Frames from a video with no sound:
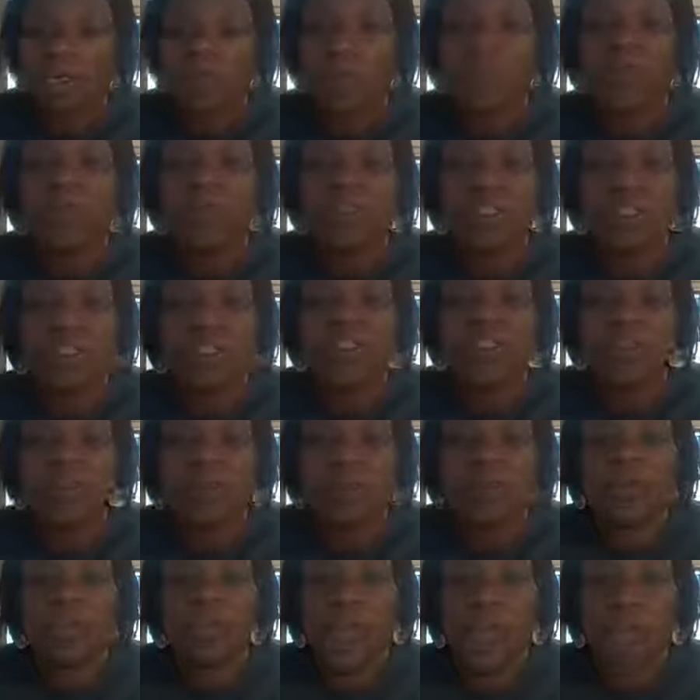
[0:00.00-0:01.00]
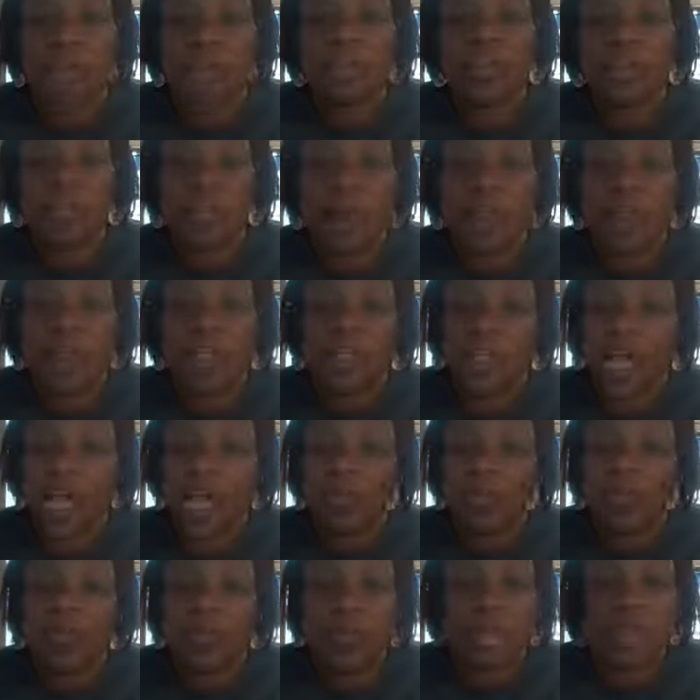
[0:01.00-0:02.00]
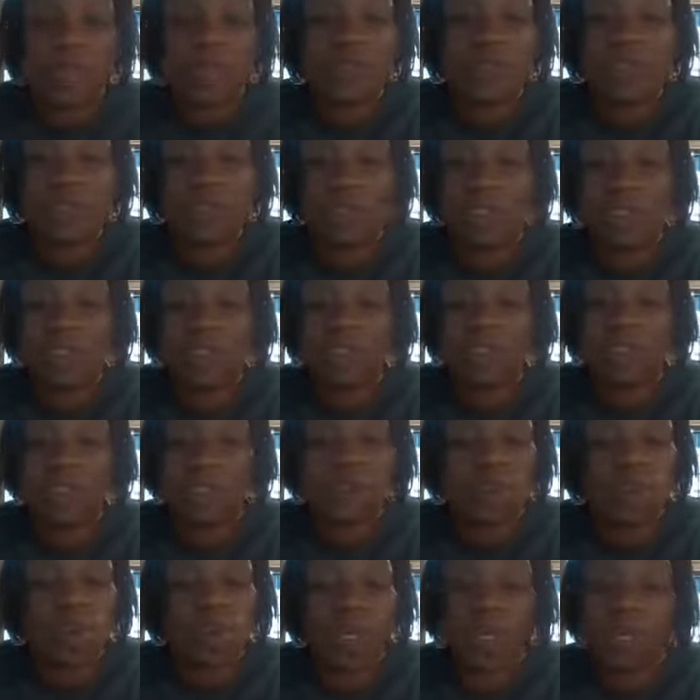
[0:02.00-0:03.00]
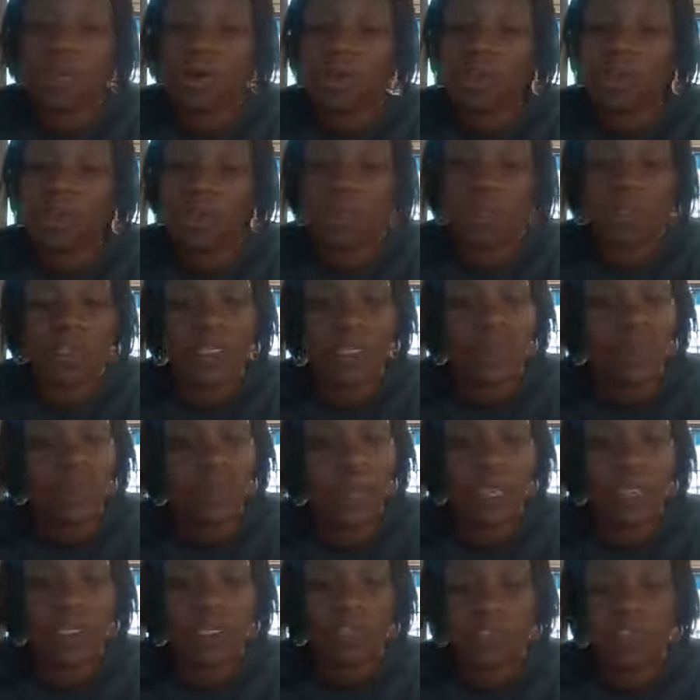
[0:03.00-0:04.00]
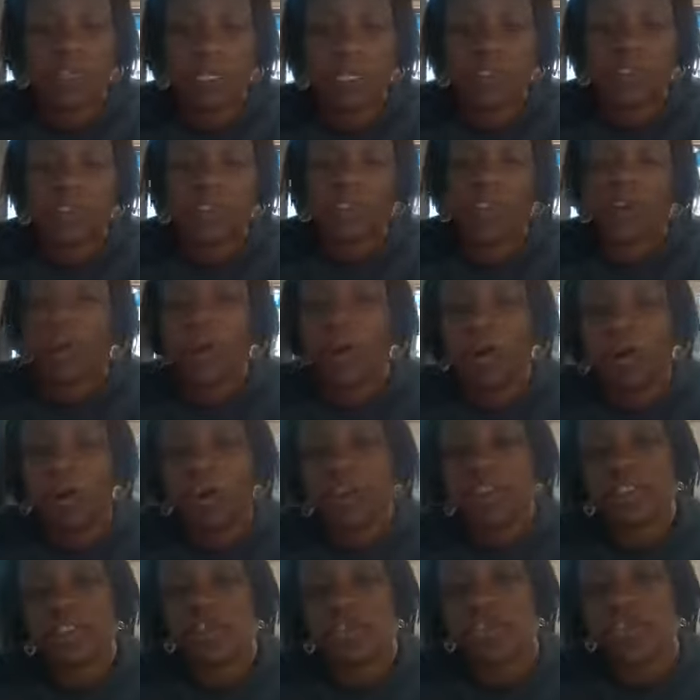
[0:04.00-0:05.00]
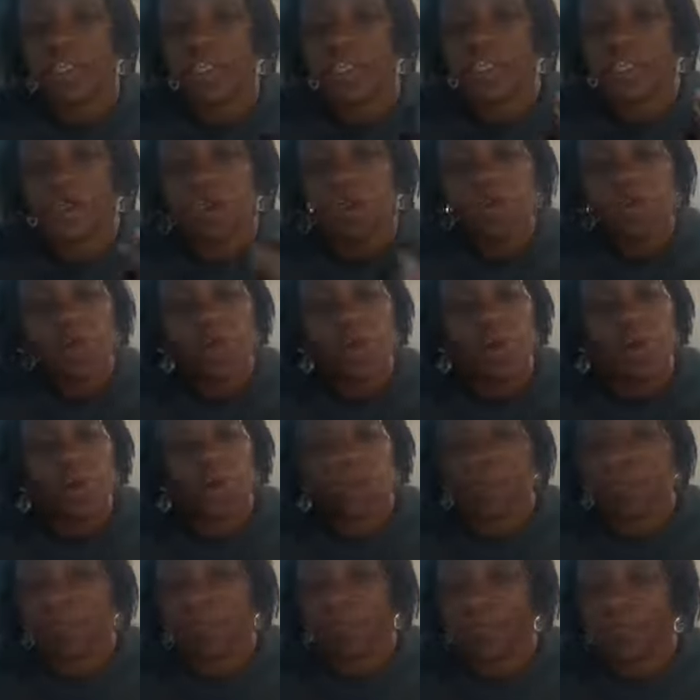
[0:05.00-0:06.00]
People need to know that God is waiting. God loves them. He's just waiting on them to invite Him into their heart so He can go to work.